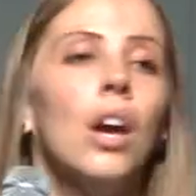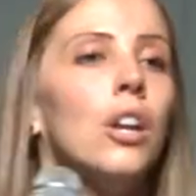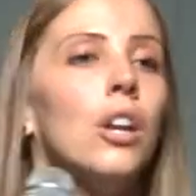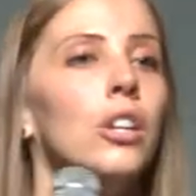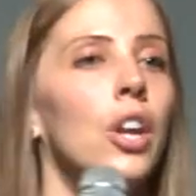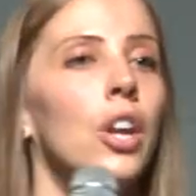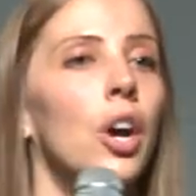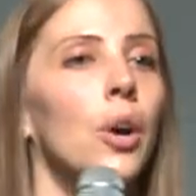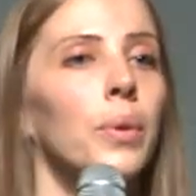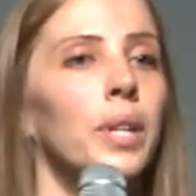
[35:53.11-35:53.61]

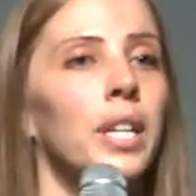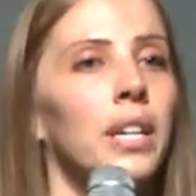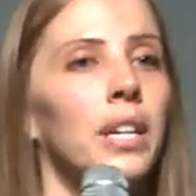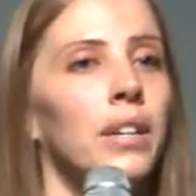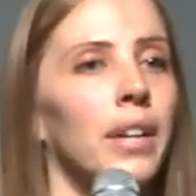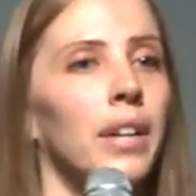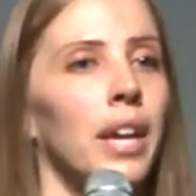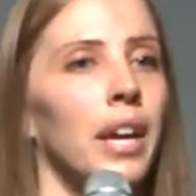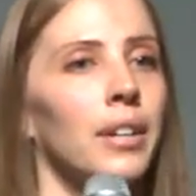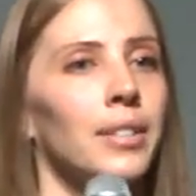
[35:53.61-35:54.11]
no one
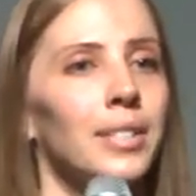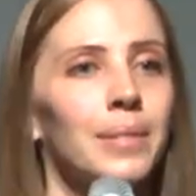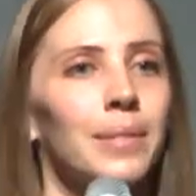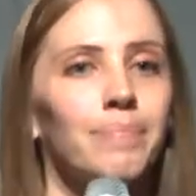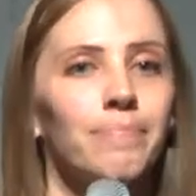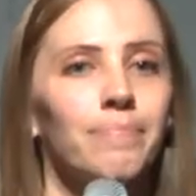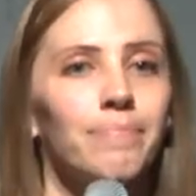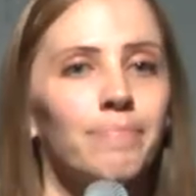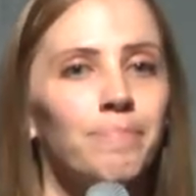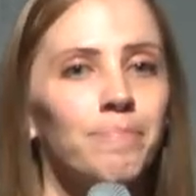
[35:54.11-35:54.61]
here
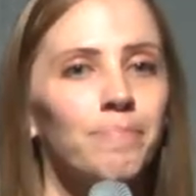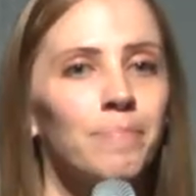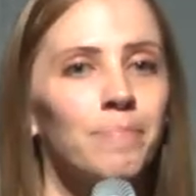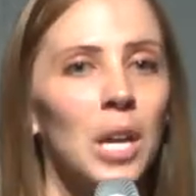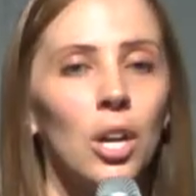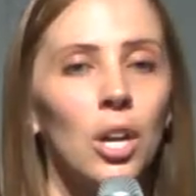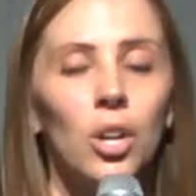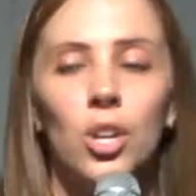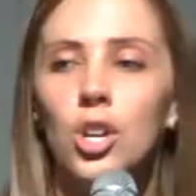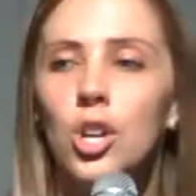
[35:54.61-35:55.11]
cares.
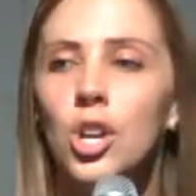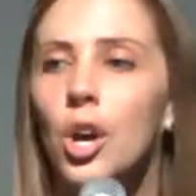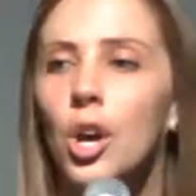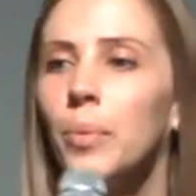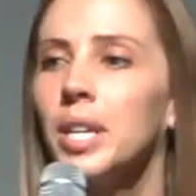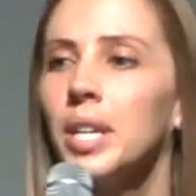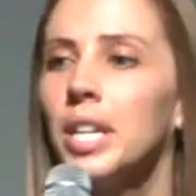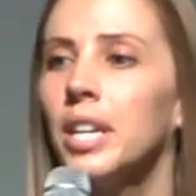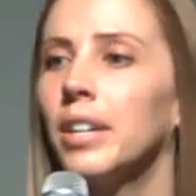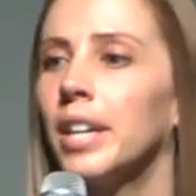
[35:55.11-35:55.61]
No
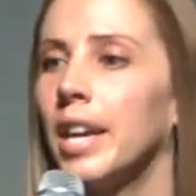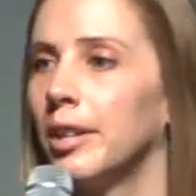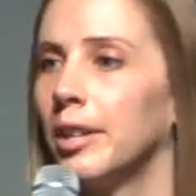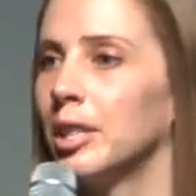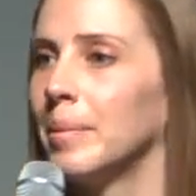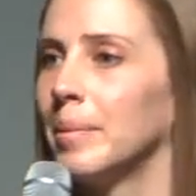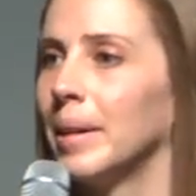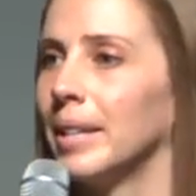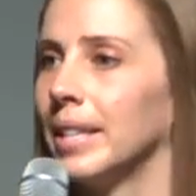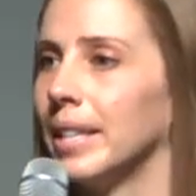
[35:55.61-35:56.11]
one here
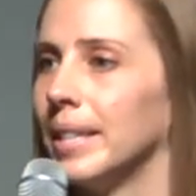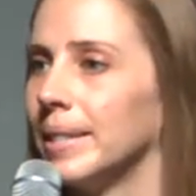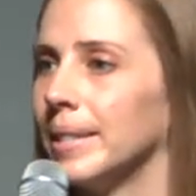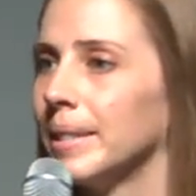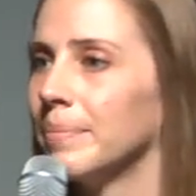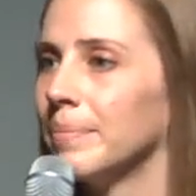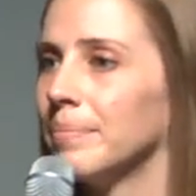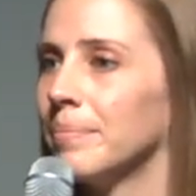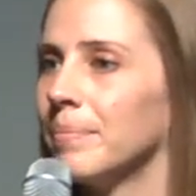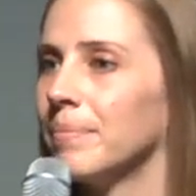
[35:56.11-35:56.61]
cares about
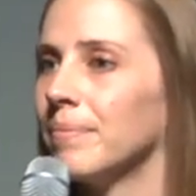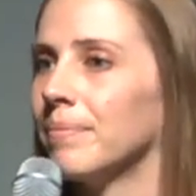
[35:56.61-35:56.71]
this.